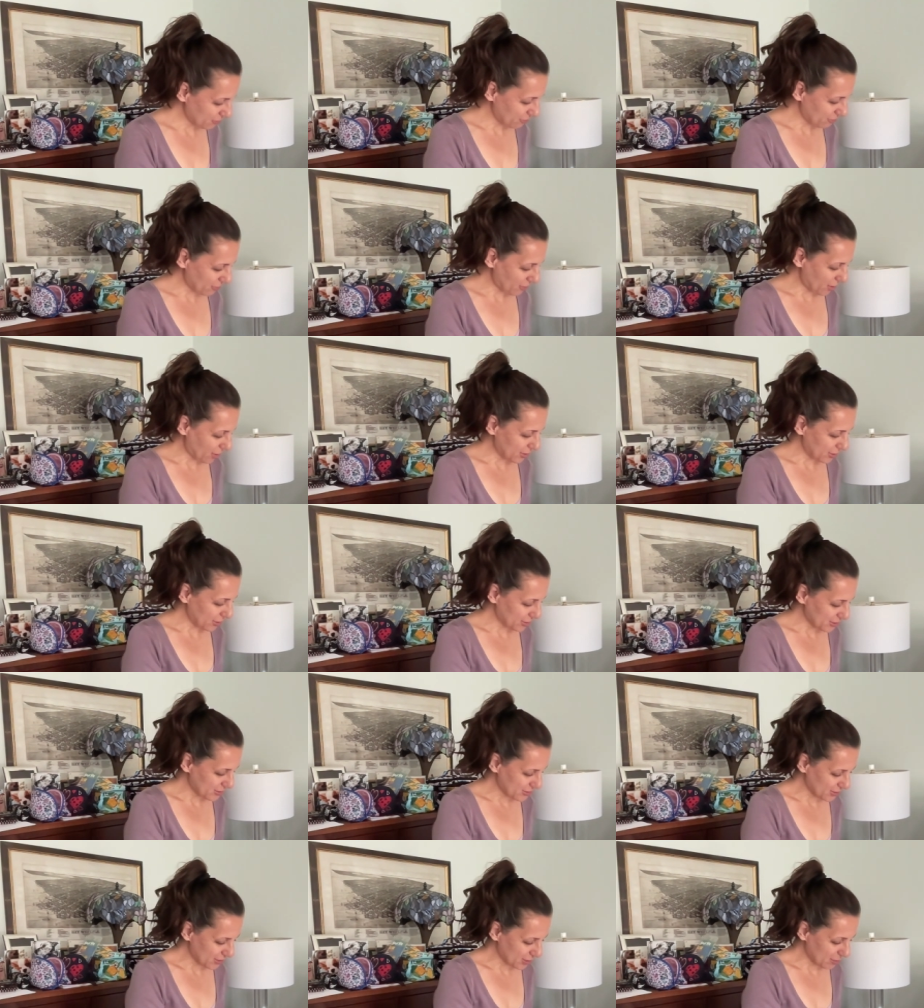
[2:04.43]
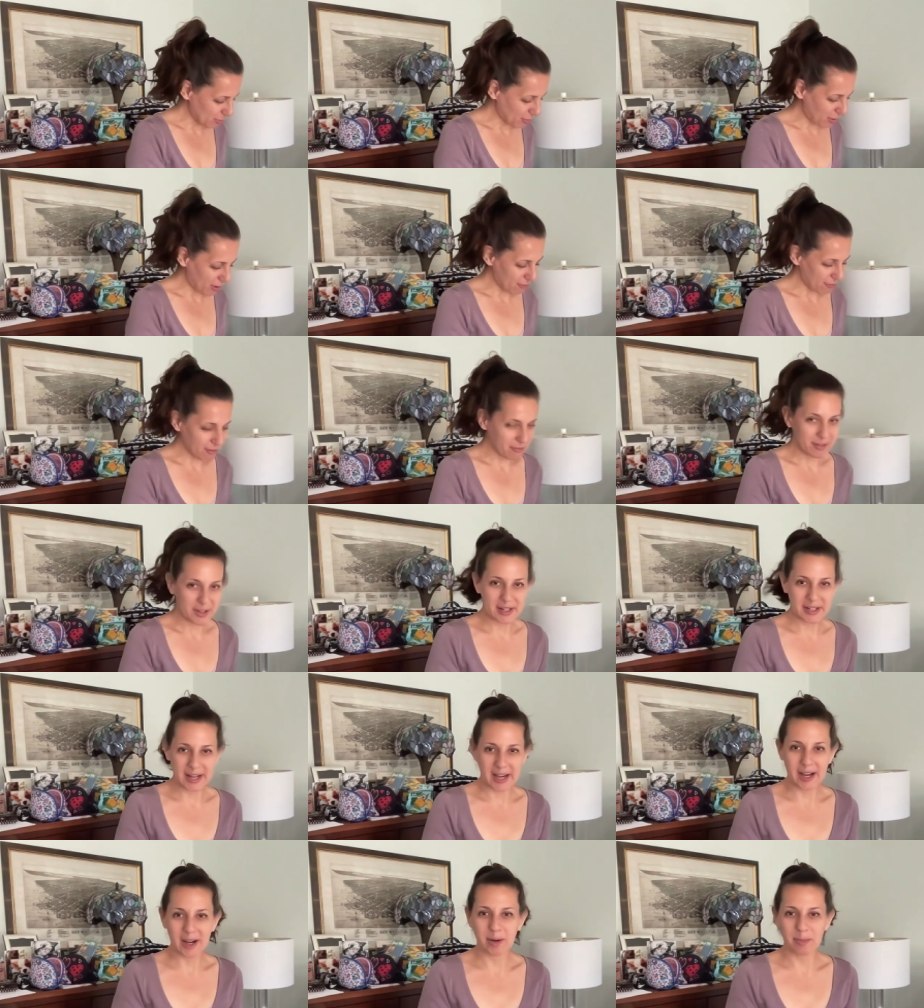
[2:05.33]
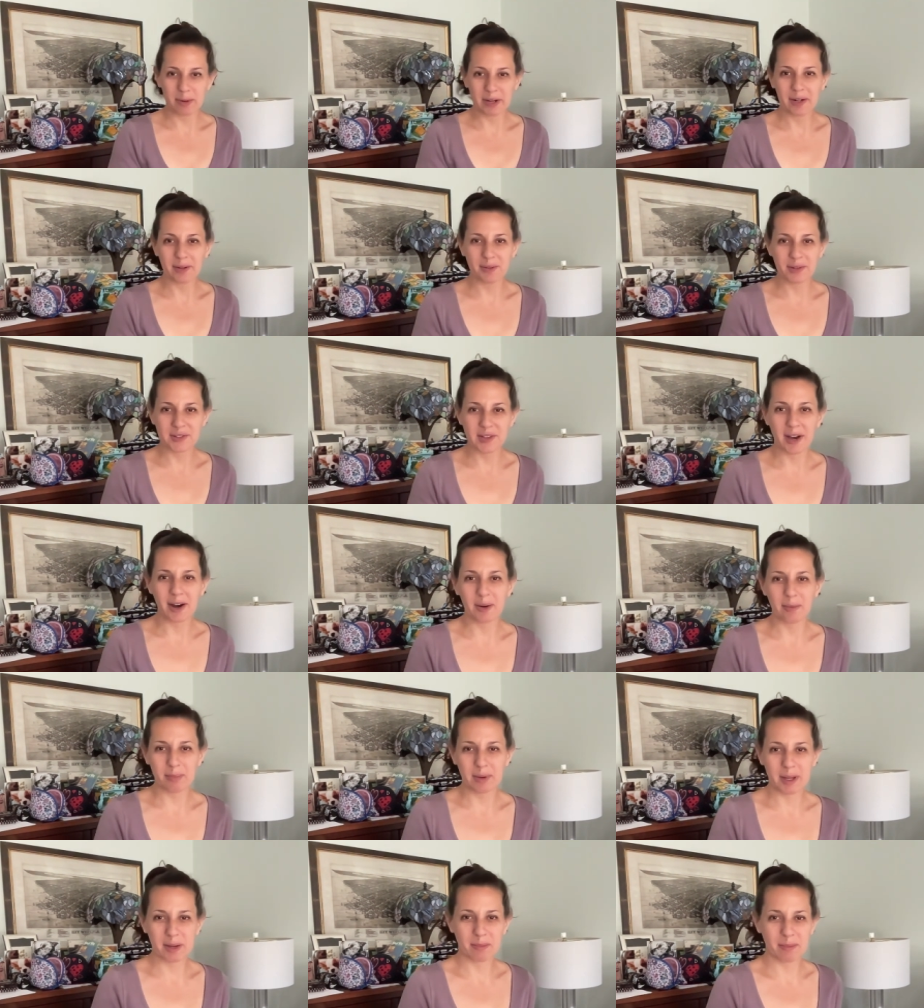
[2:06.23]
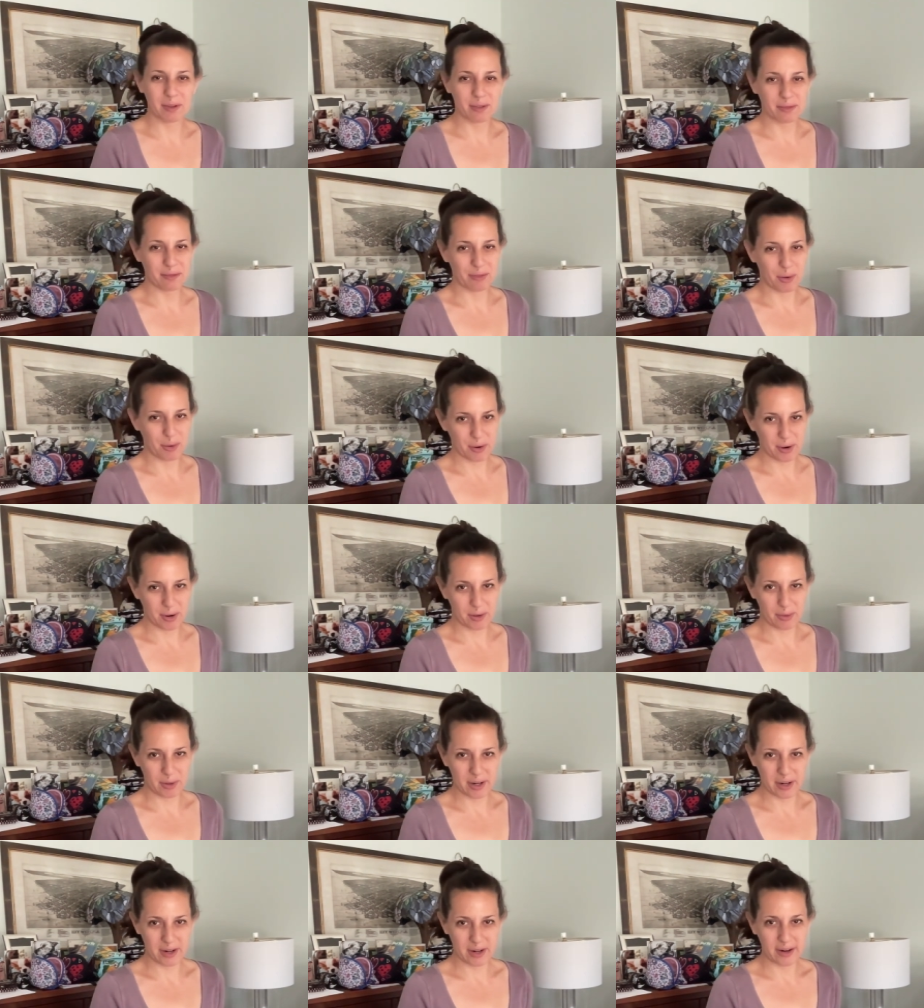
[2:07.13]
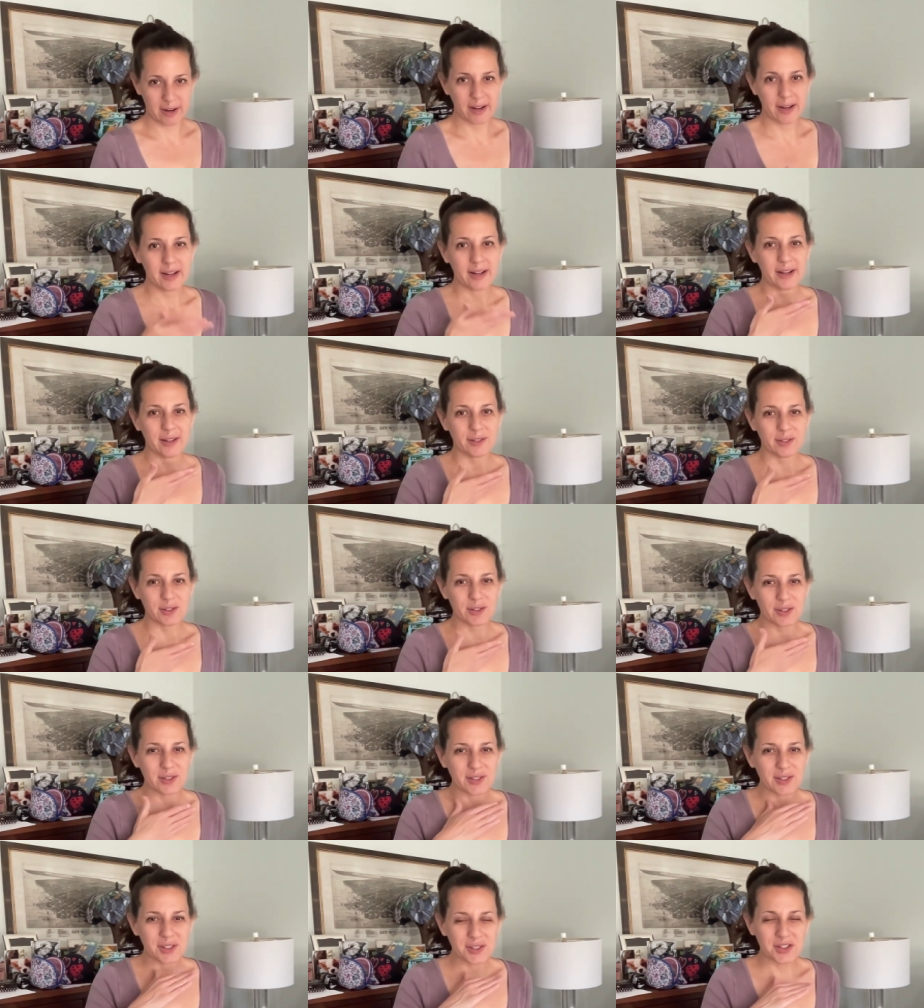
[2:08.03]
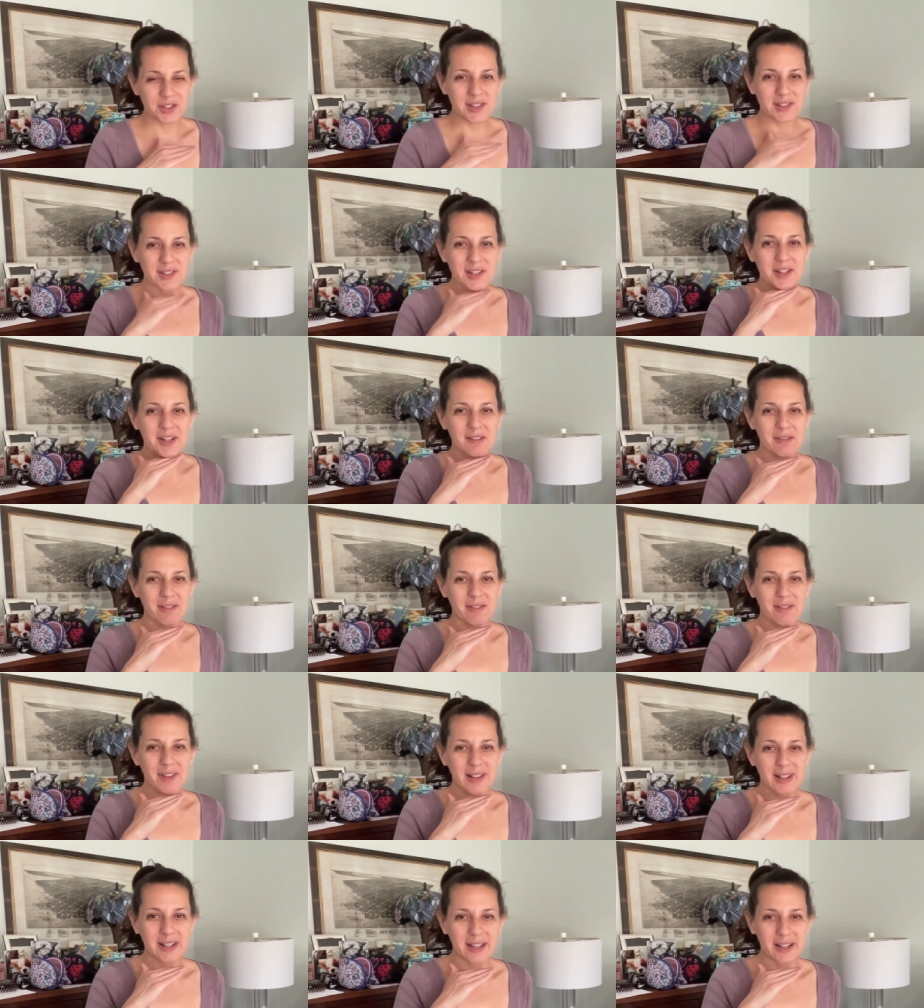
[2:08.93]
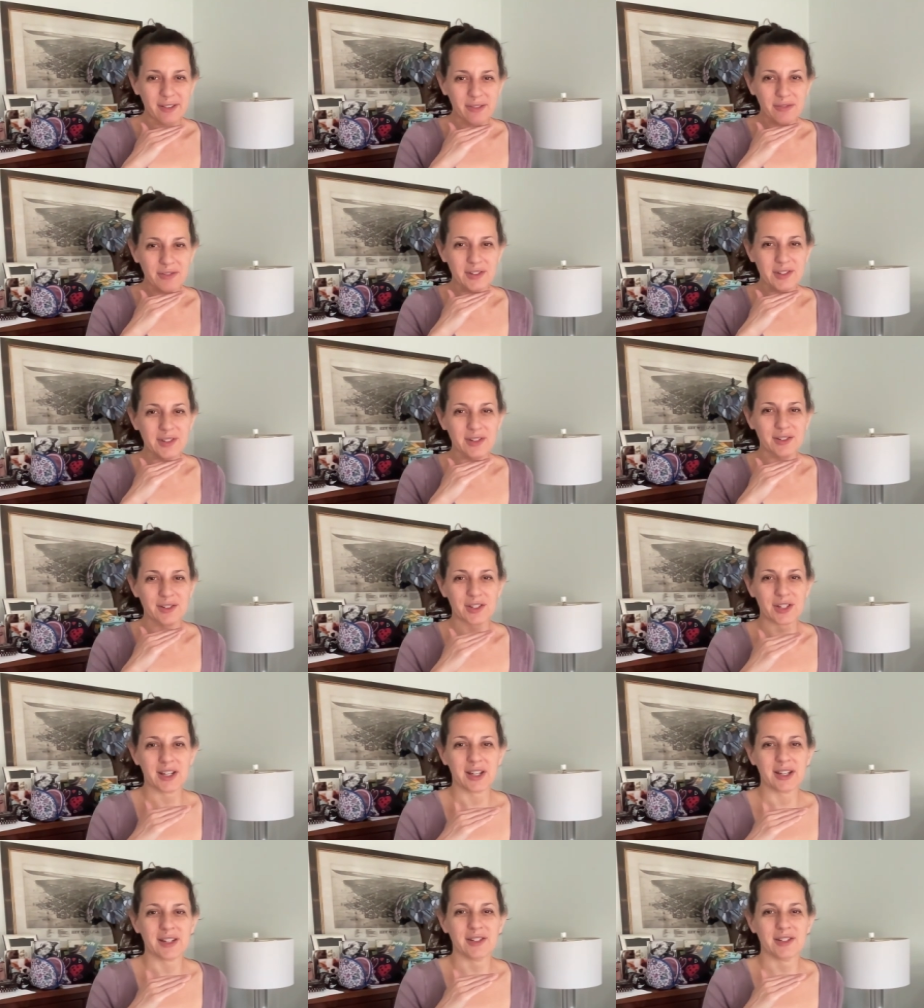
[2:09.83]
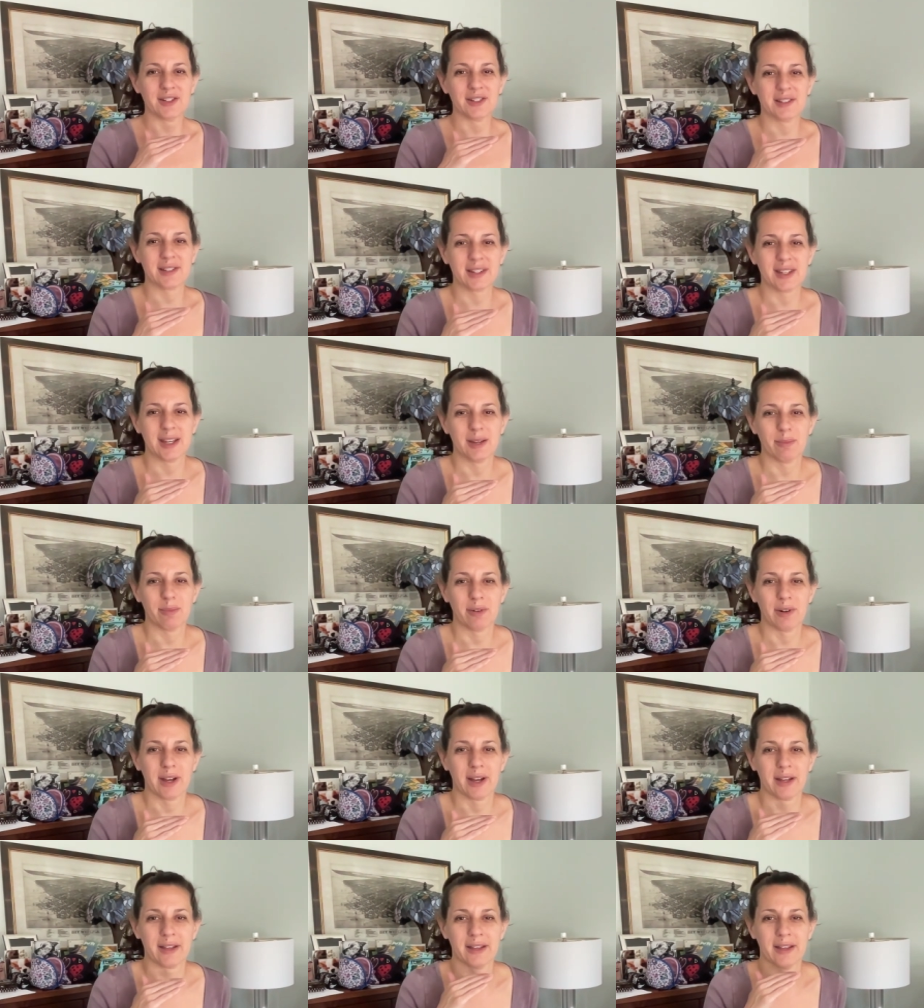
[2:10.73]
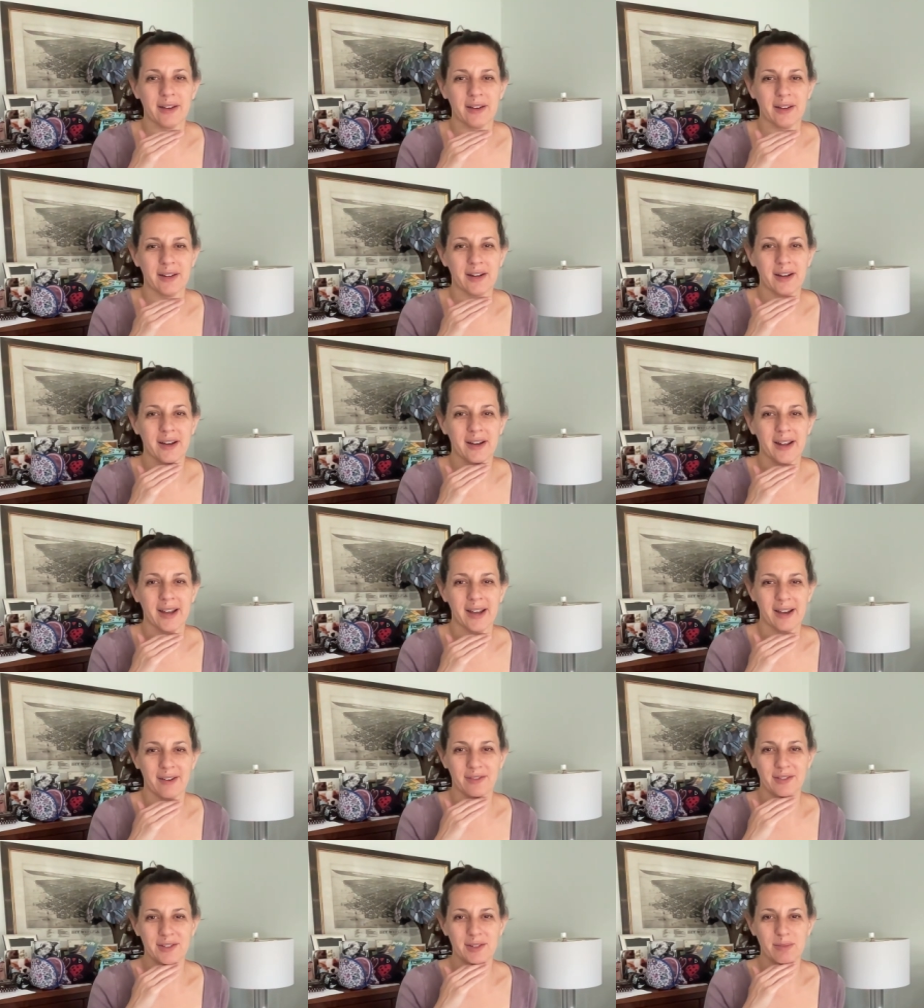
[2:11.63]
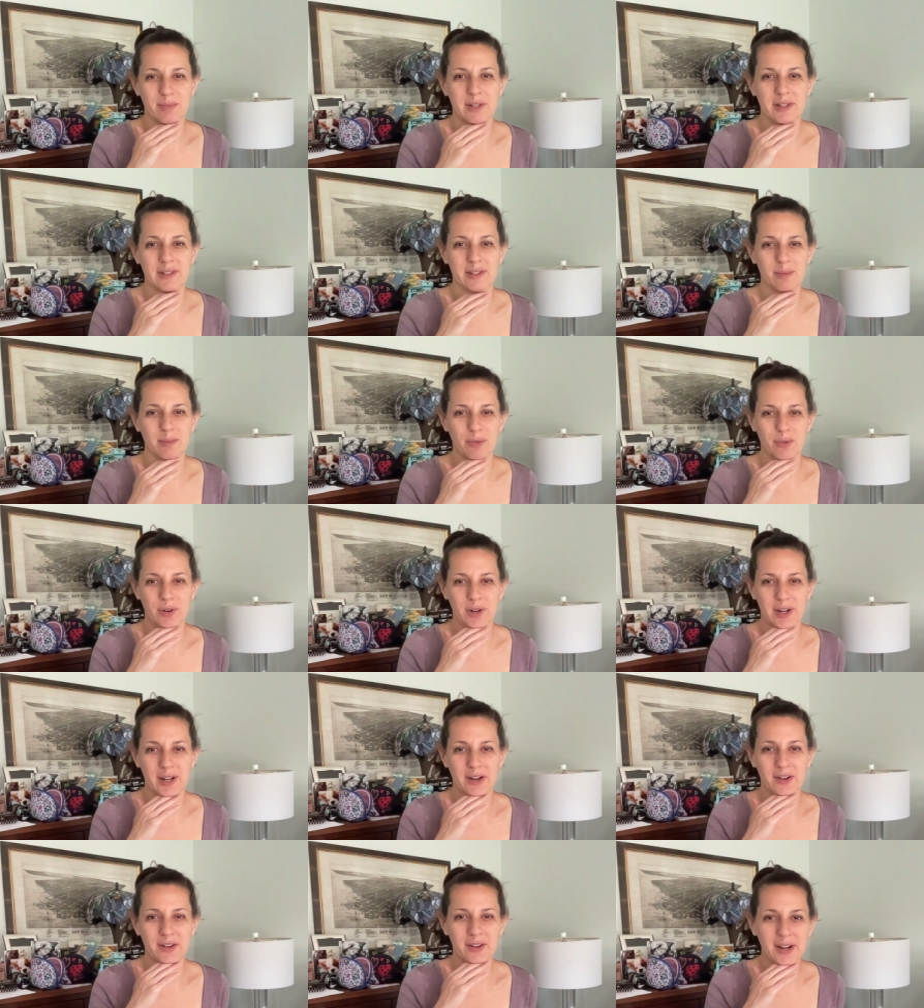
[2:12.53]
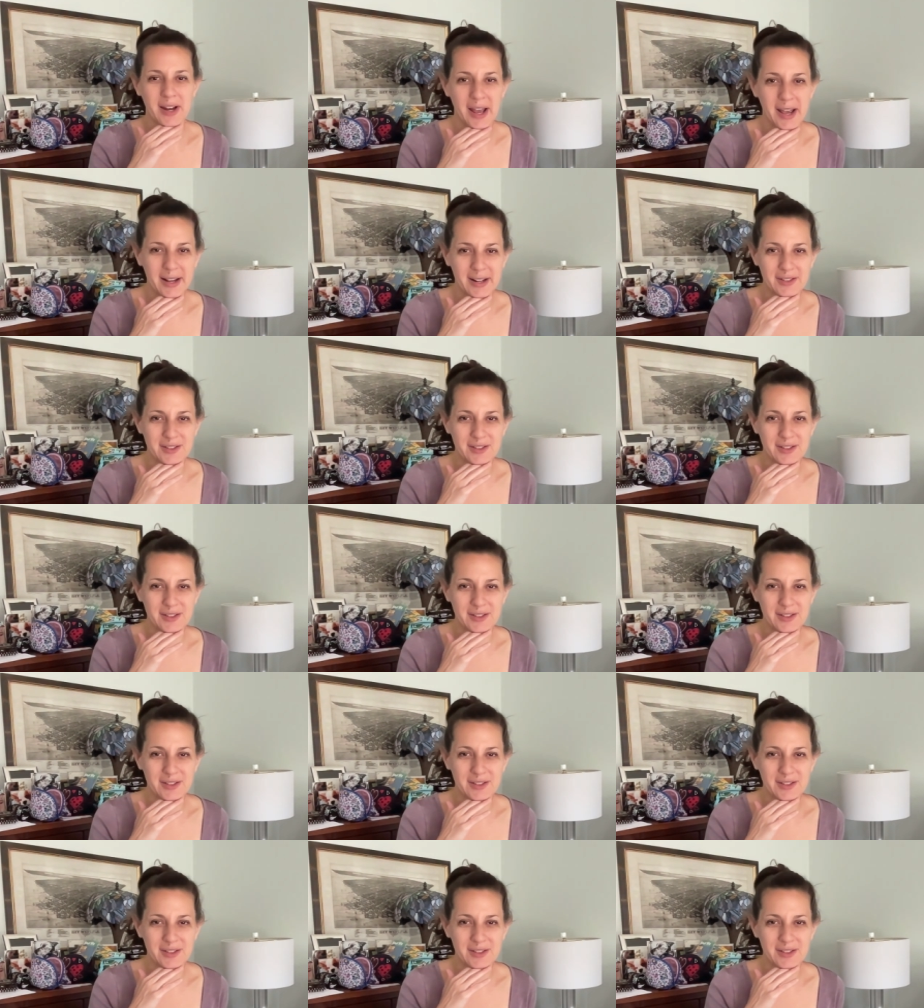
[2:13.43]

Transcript: fallen asleep off of it now, but it was helping before, where it's just just enough of a lift so she can just keep her head there and not have to be supporting her neck.